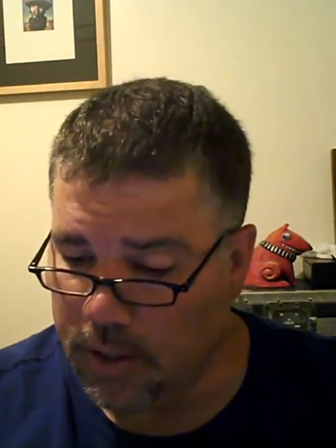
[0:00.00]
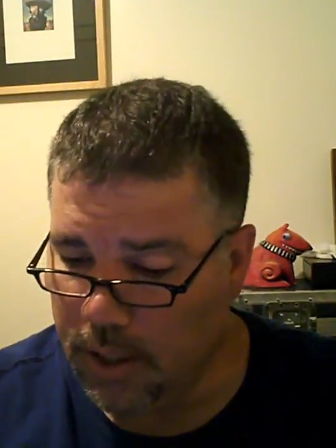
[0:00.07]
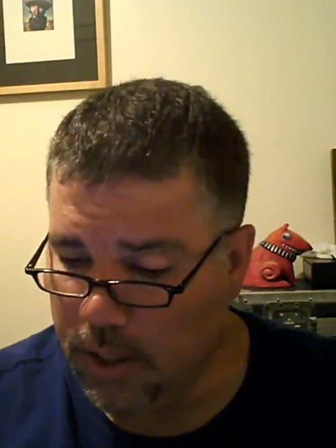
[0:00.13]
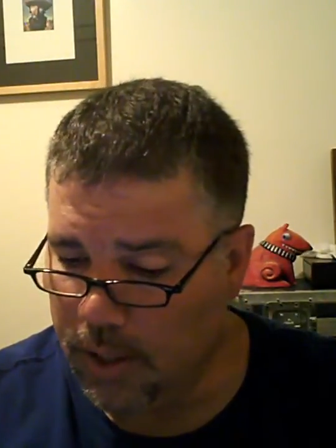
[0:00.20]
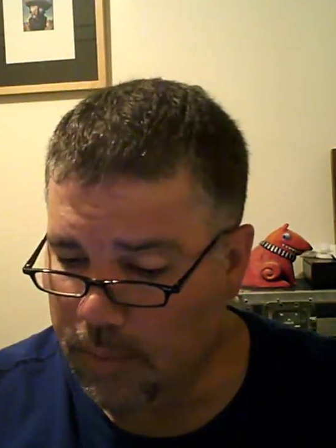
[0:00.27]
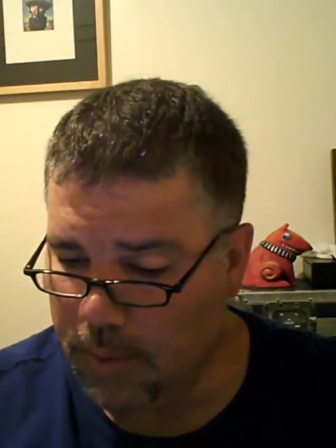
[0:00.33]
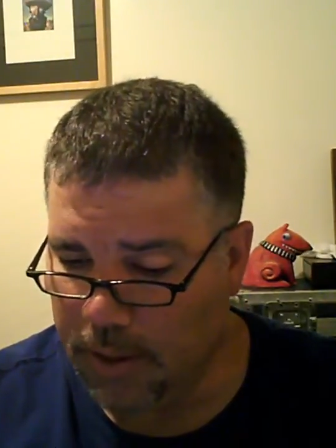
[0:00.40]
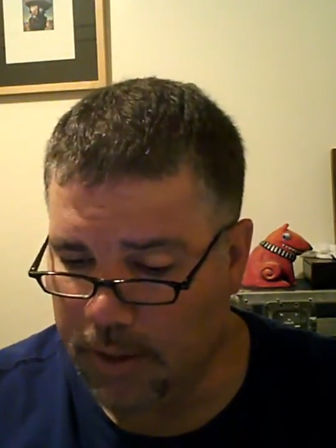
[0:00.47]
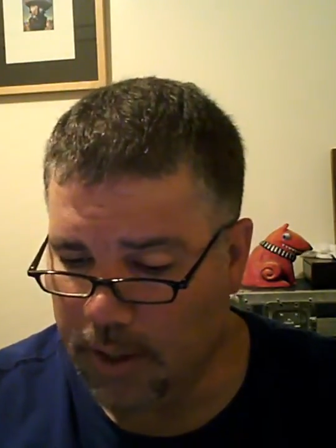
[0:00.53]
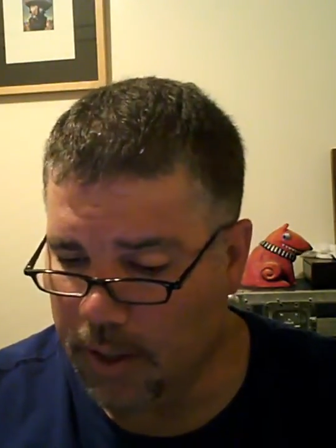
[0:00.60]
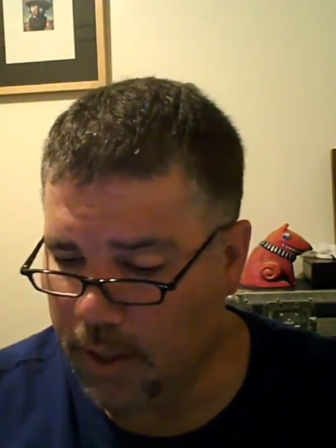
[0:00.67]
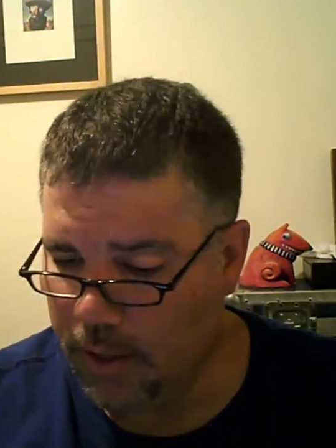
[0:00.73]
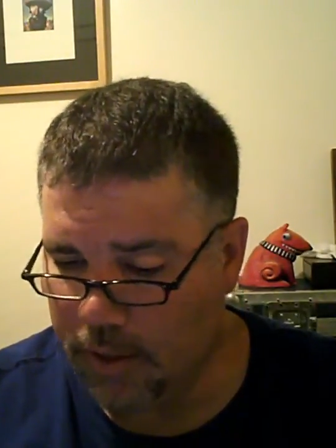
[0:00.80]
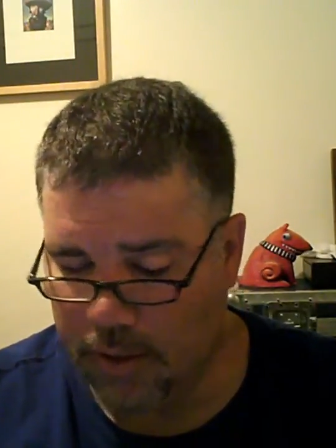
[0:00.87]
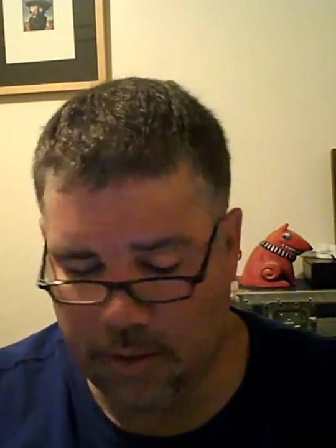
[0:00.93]
Um, I think
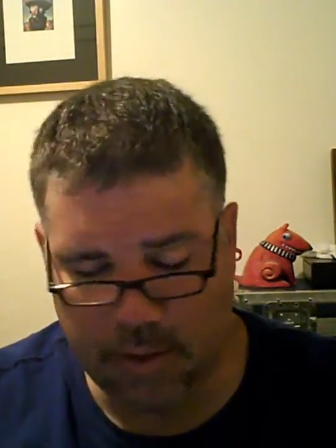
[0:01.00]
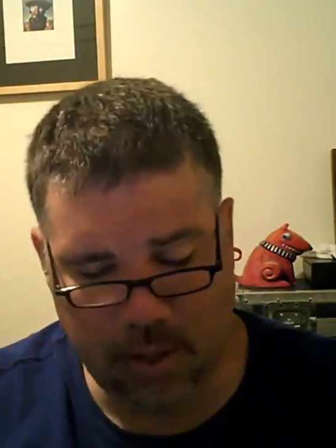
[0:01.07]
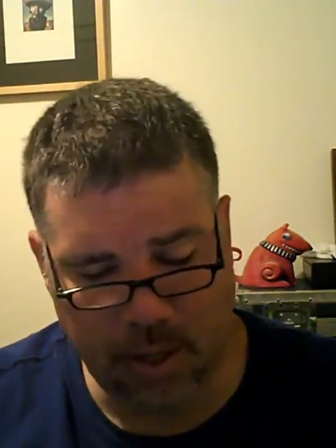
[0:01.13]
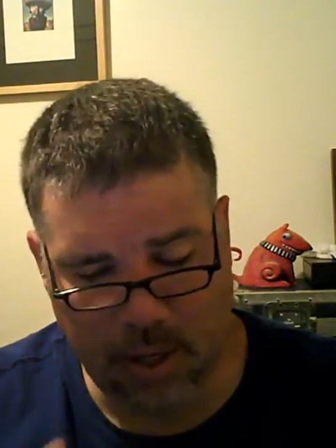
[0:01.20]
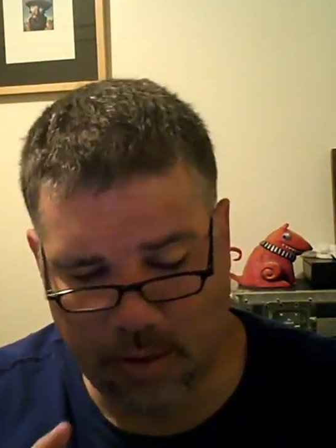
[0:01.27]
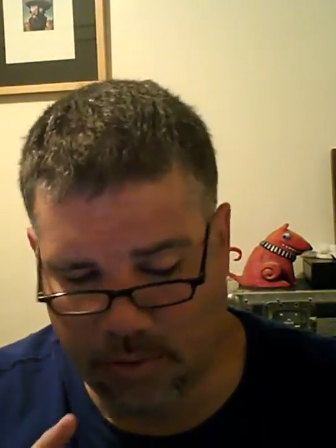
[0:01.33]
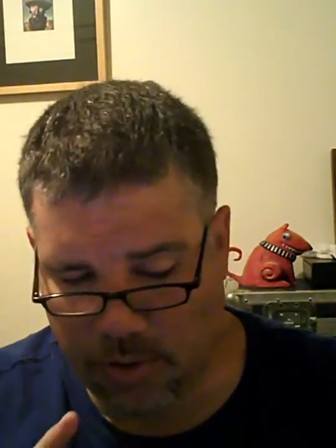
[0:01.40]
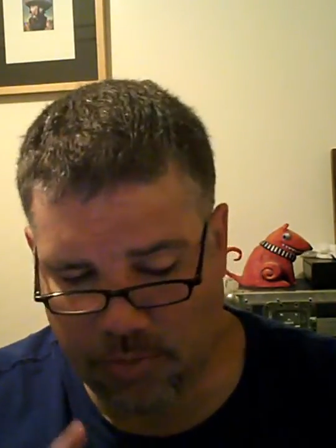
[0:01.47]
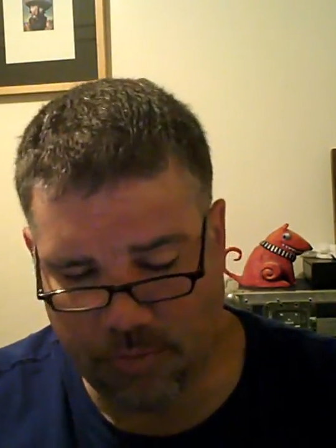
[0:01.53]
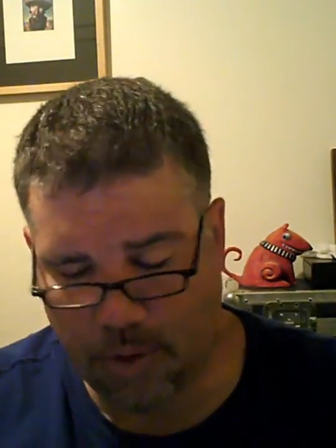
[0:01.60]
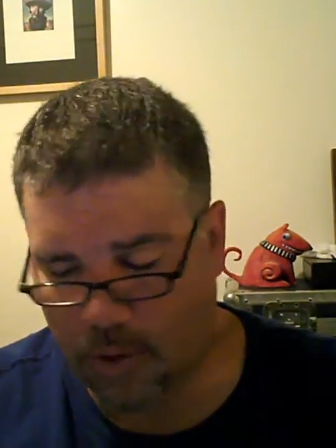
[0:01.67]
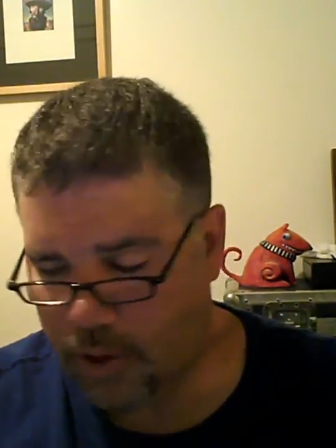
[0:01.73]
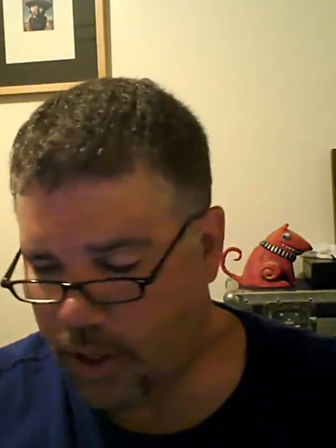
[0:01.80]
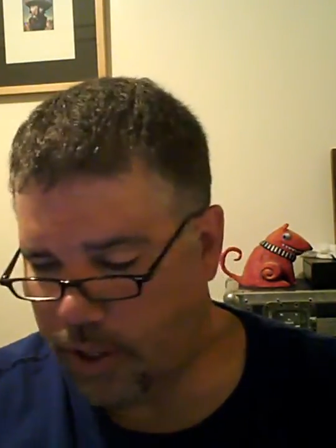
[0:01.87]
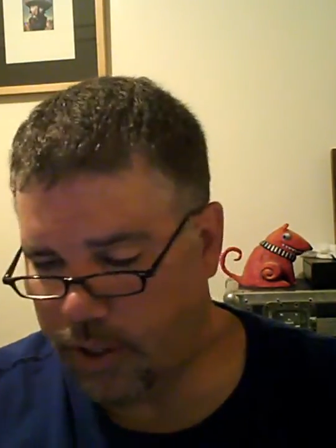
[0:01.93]
it, it gives you
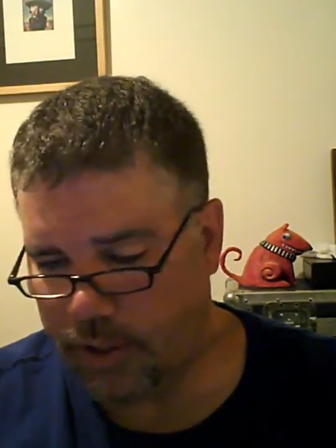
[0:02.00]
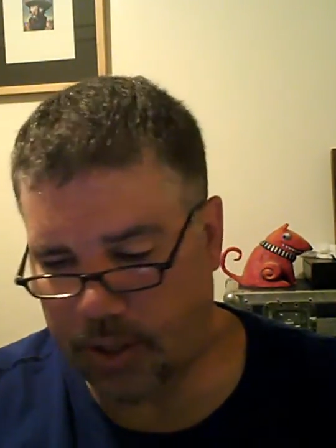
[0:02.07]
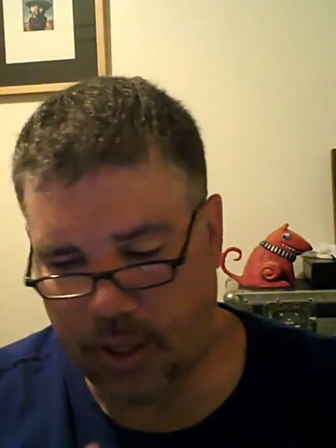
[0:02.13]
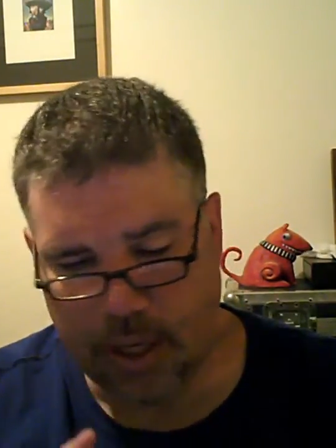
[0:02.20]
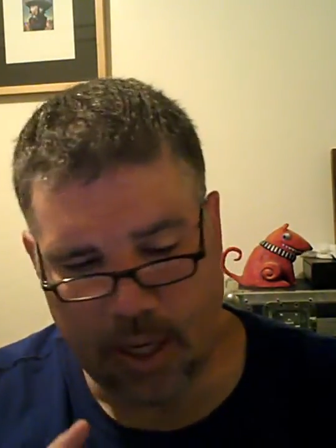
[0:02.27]
focus.